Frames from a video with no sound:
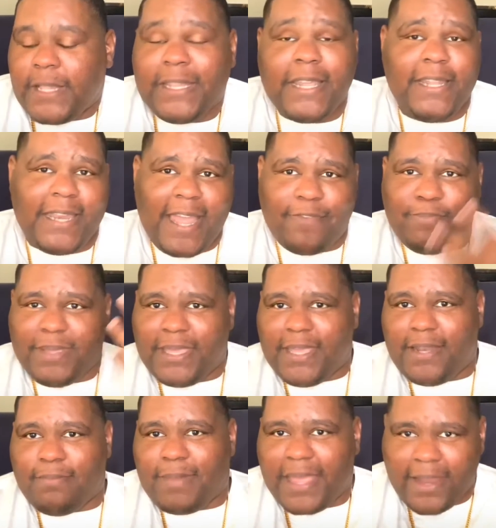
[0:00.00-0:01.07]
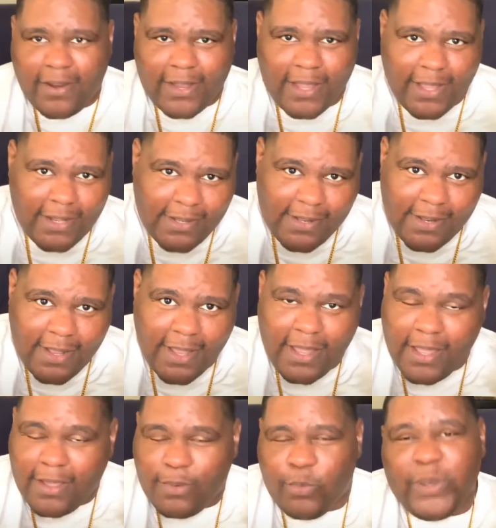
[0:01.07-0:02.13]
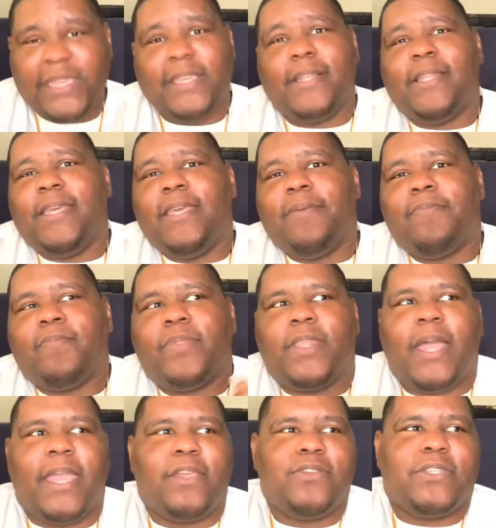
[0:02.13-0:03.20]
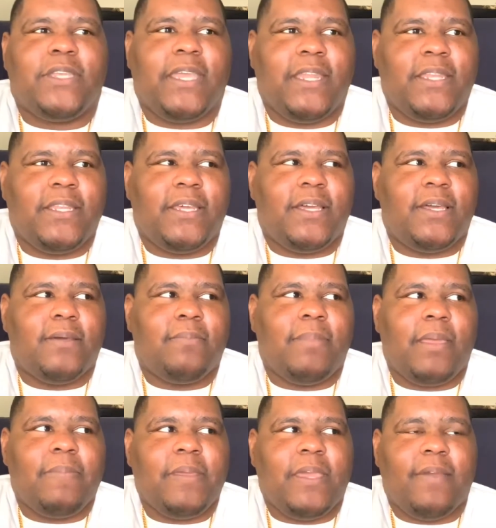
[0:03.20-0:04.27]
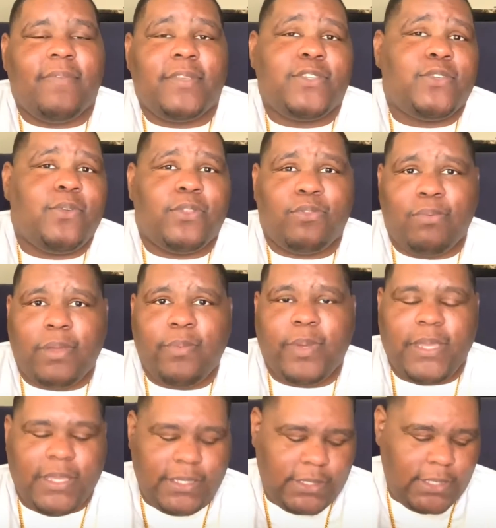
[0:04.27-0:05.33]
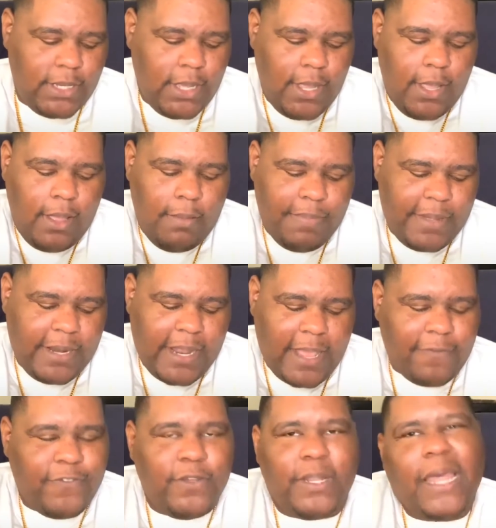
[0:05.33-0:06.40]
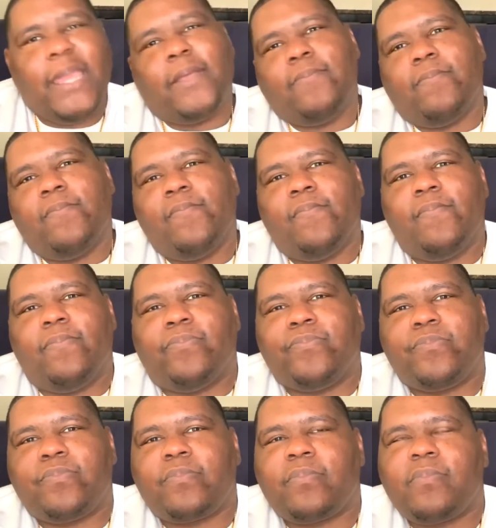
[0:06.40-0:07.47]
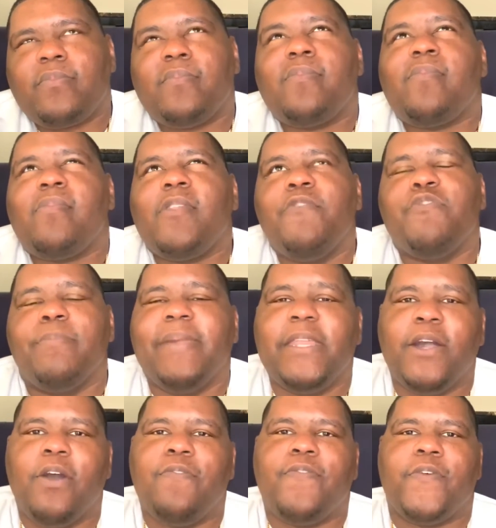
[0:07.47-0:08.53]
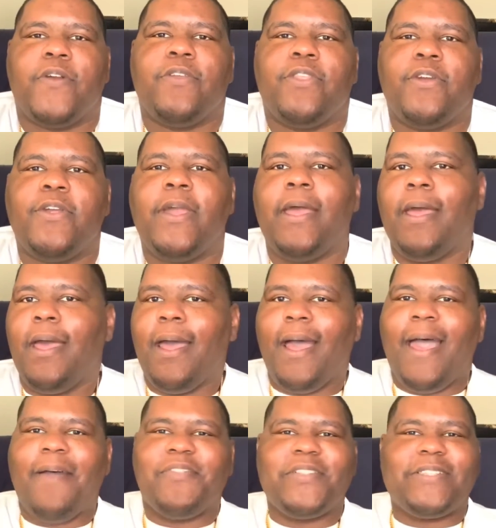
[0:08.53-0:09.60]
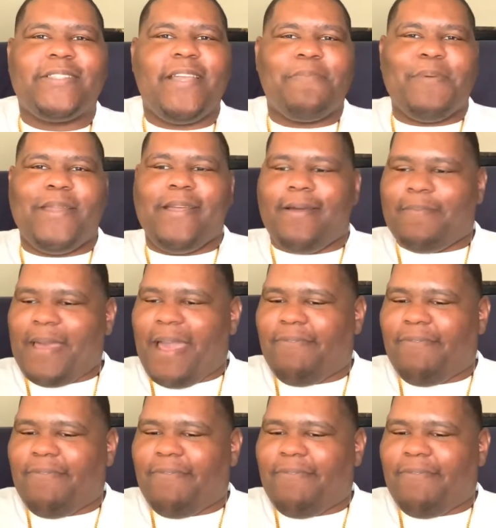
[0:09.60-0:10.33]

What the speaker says: Lately I've been getting my hair cut weekly. I used to get it done maybe every 2 to 3 weeks, but I feel like for me to go further, I have to step it up.